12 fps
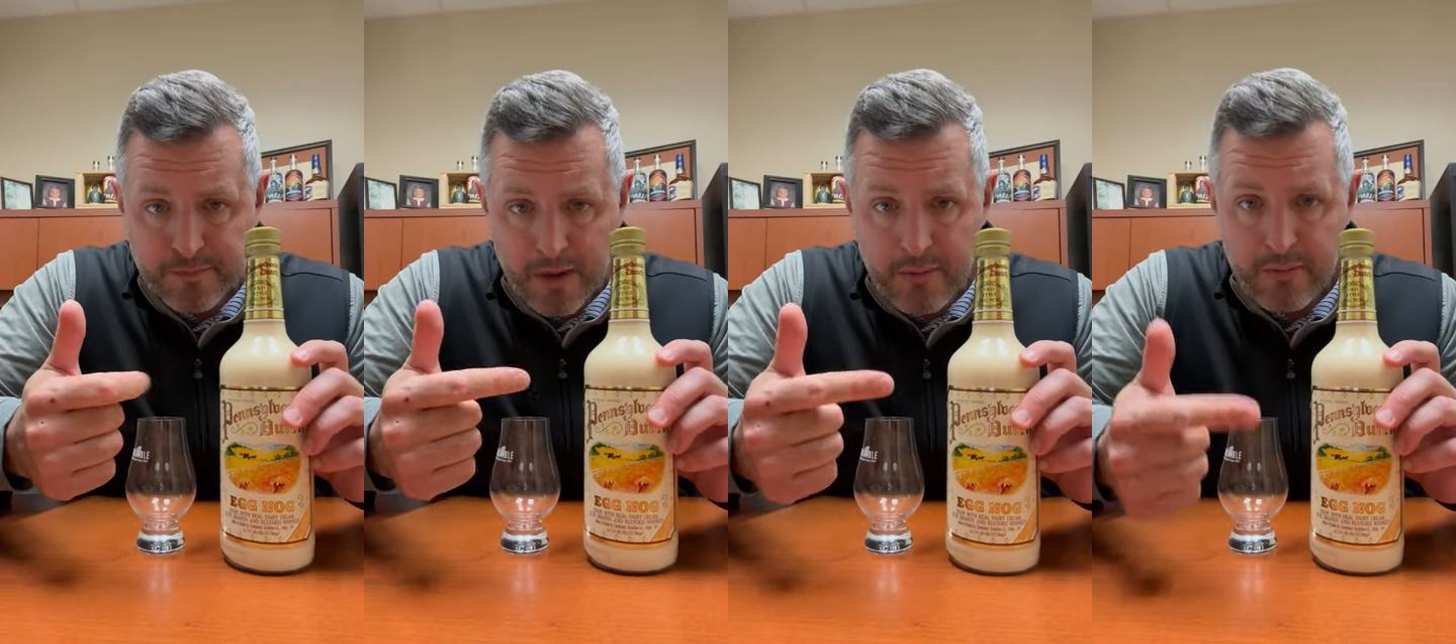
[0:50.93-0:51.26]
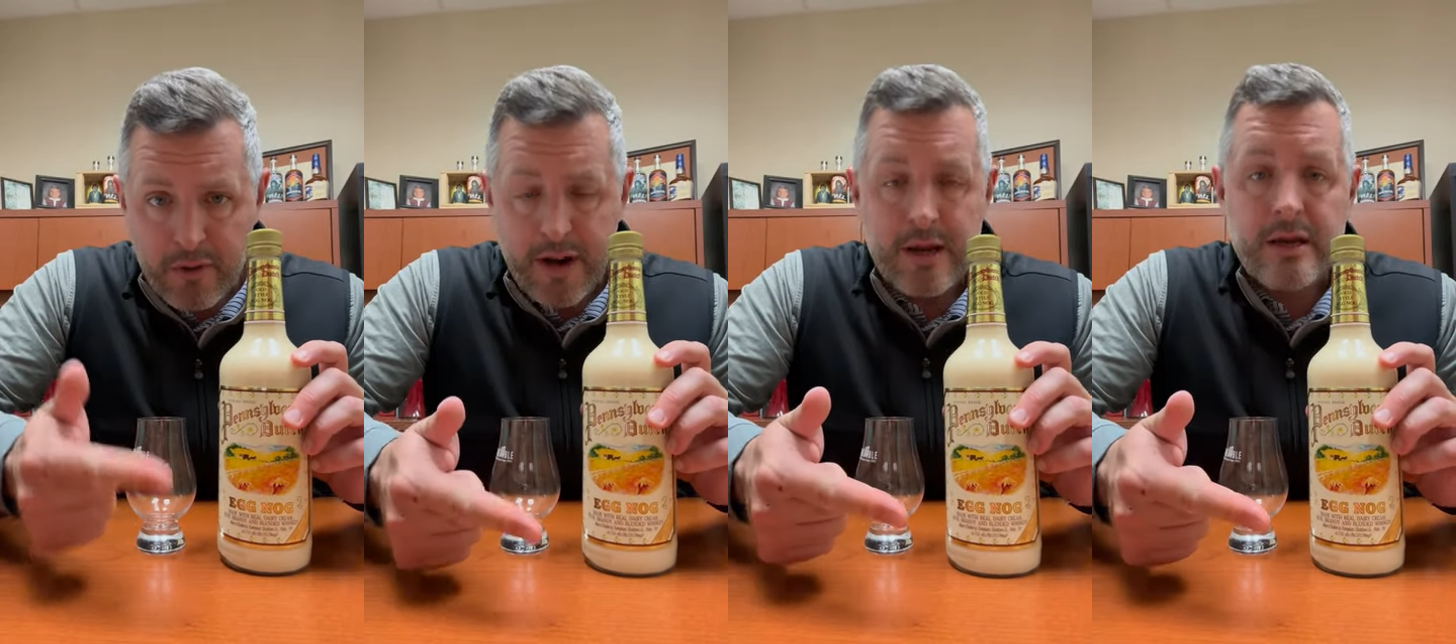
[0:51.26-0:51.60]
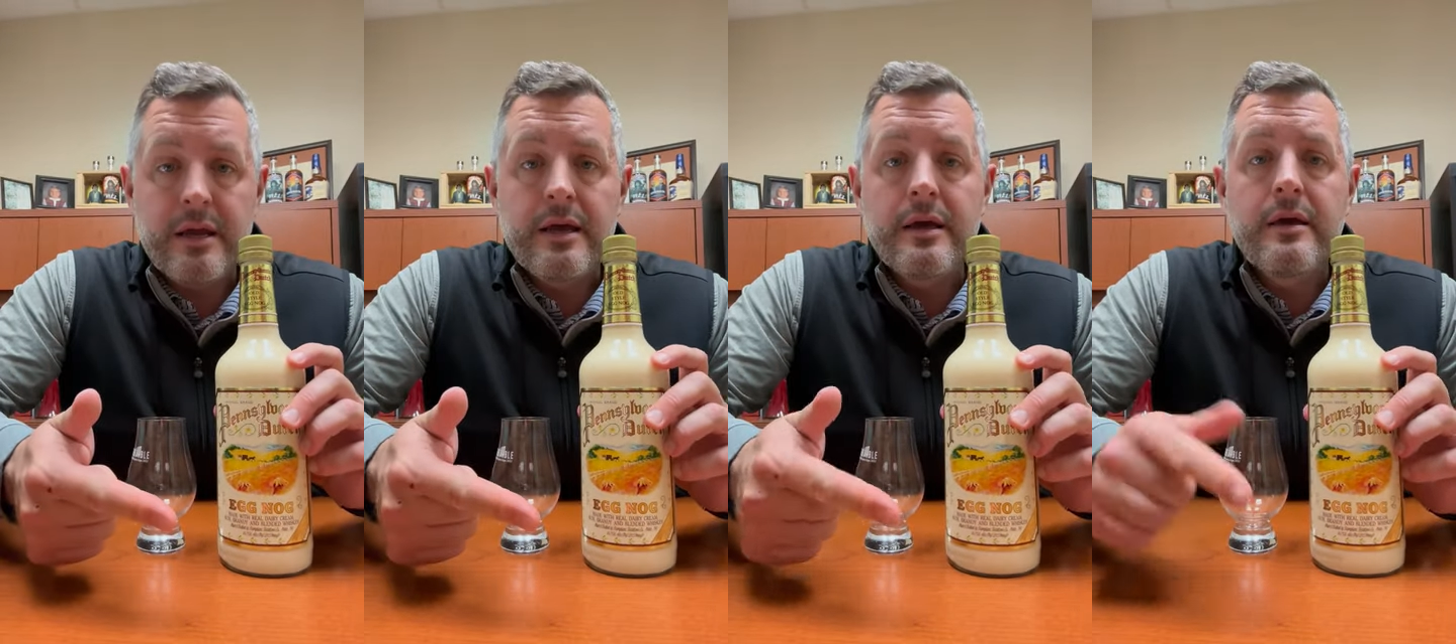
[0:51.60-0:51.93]

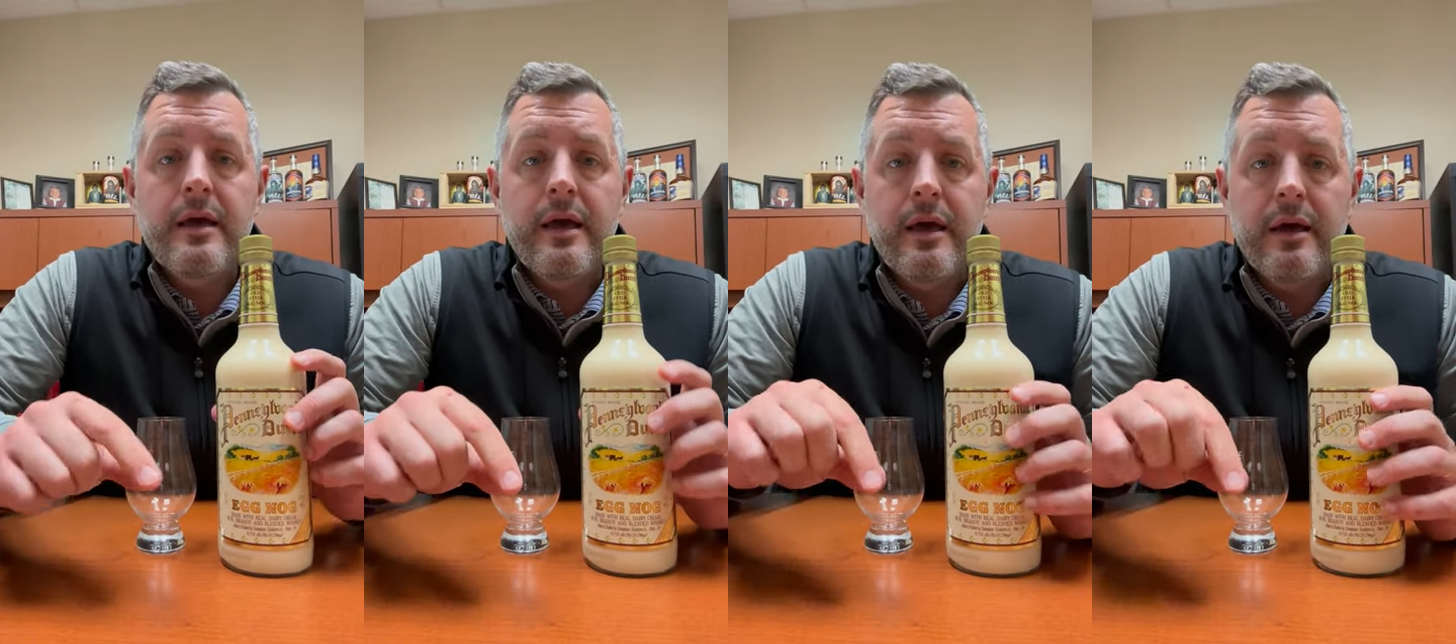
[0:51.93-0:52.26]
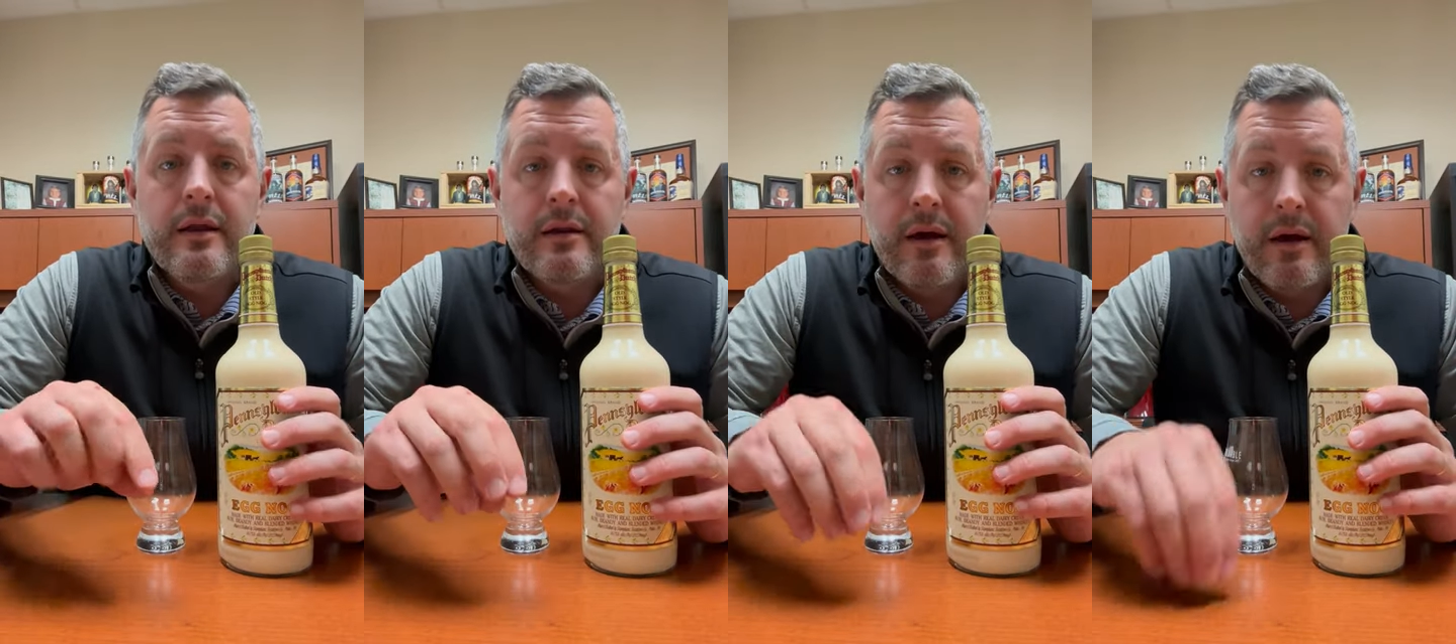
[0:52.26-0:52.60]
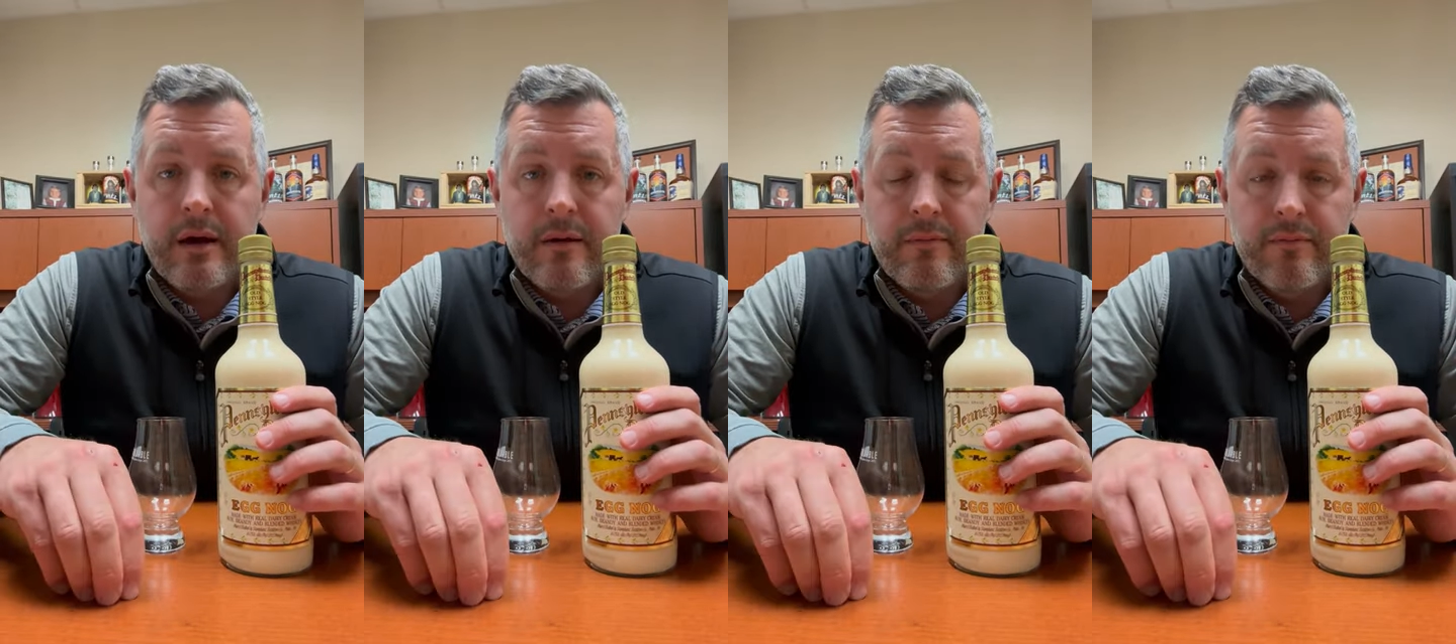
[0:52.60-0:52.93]
brandy, and
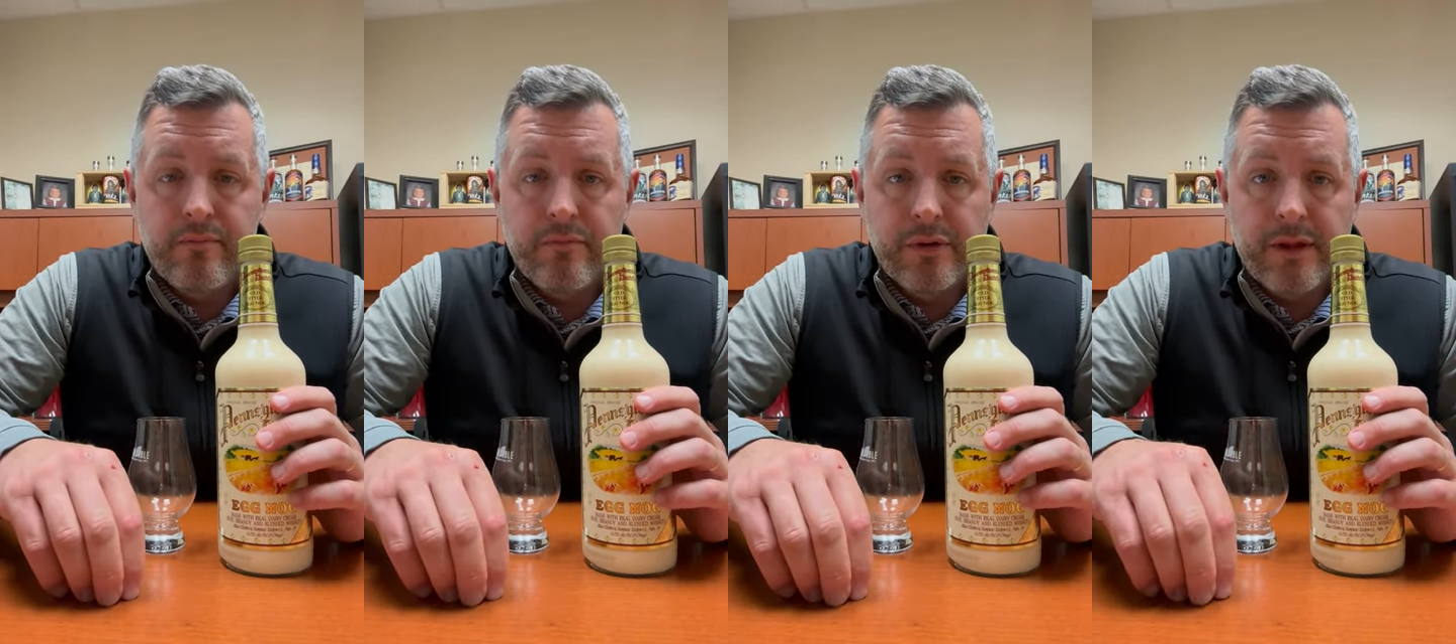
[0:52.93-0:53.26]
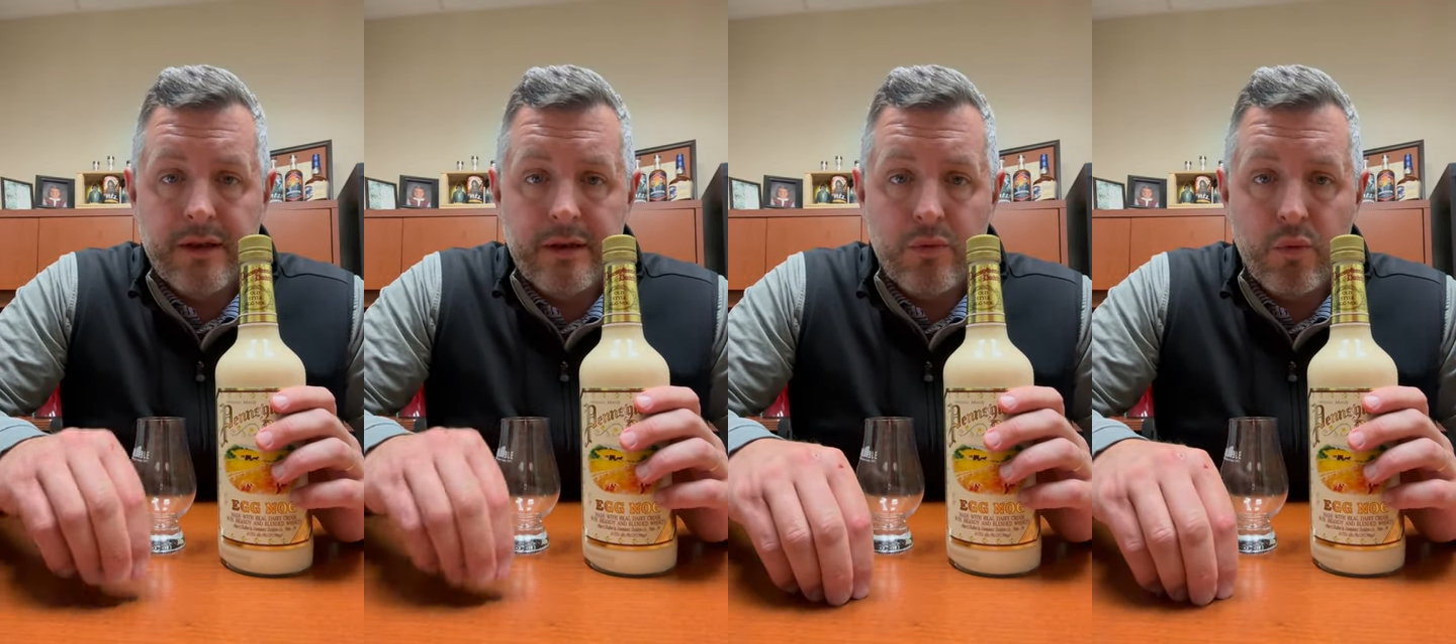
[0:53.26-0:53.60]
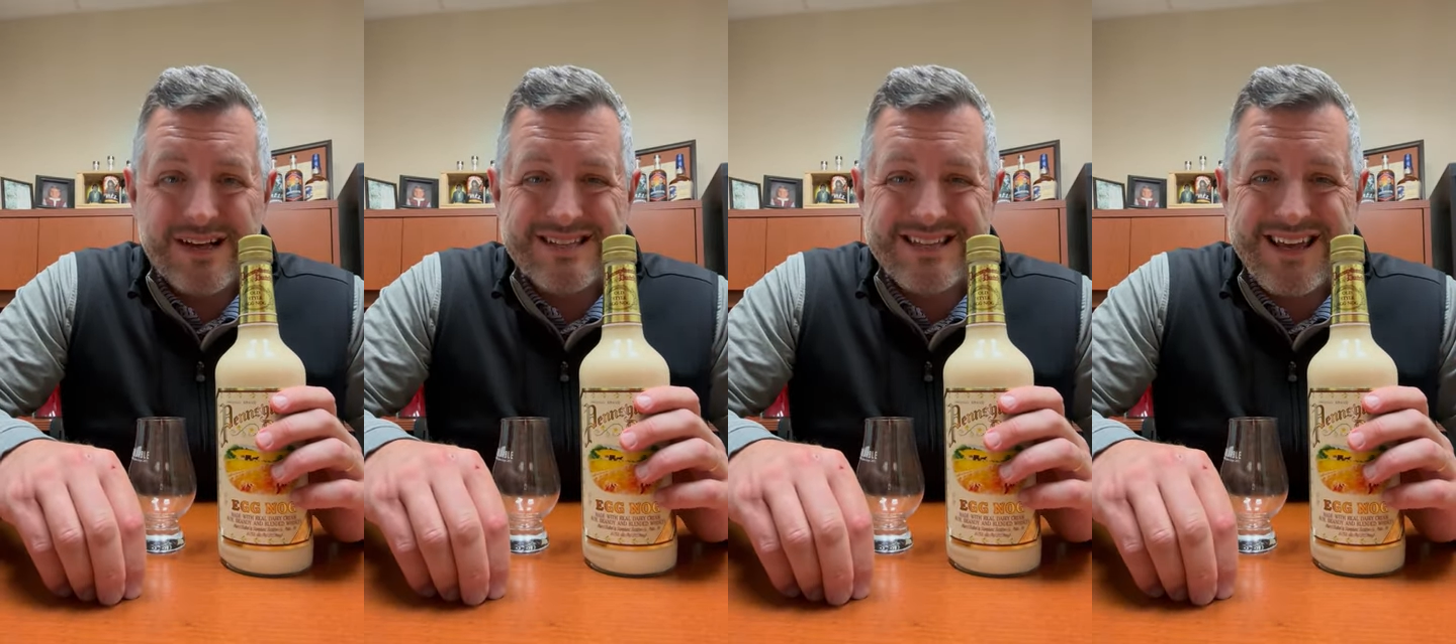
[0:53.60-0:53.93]
uh, blended
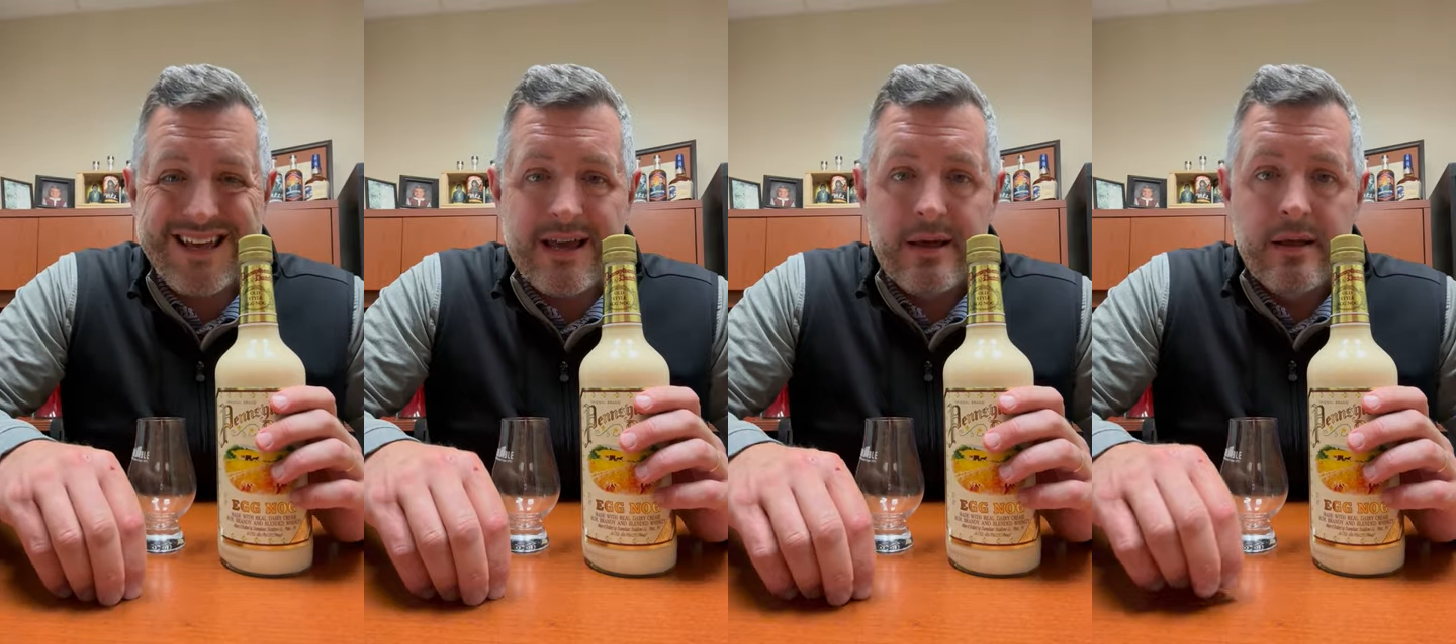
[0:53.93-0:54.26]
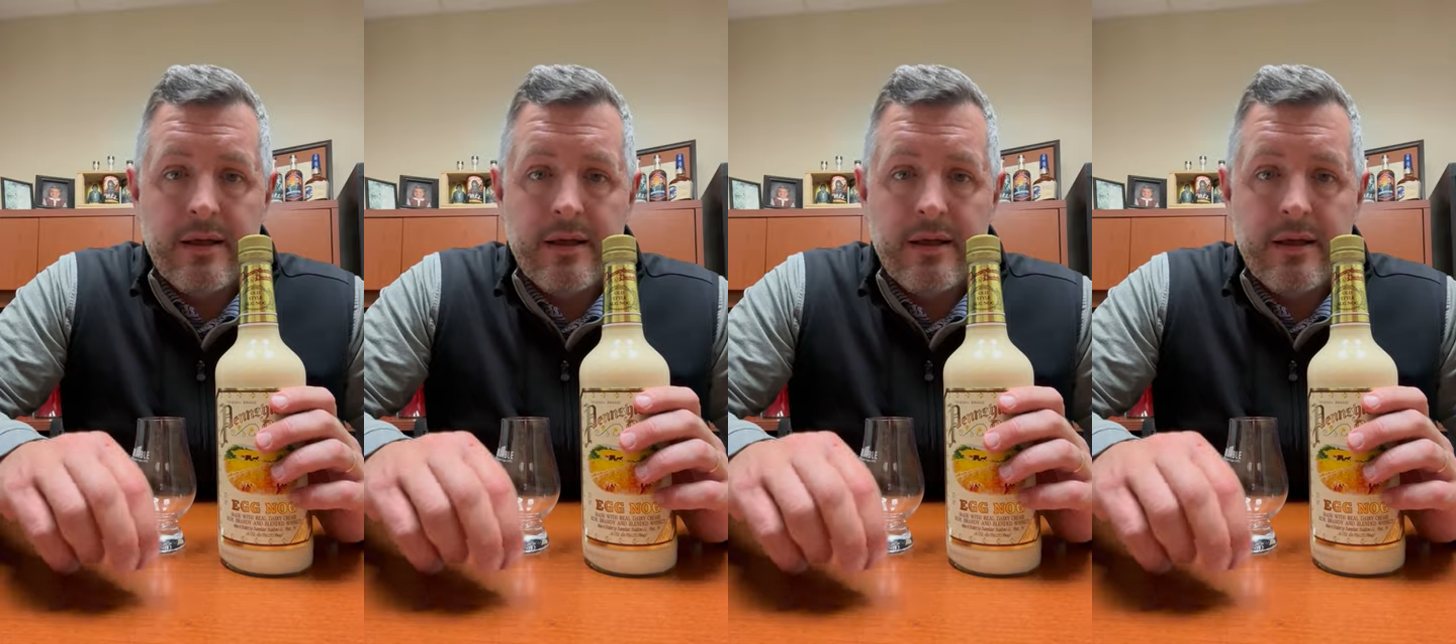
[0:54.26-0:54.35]
whiskey,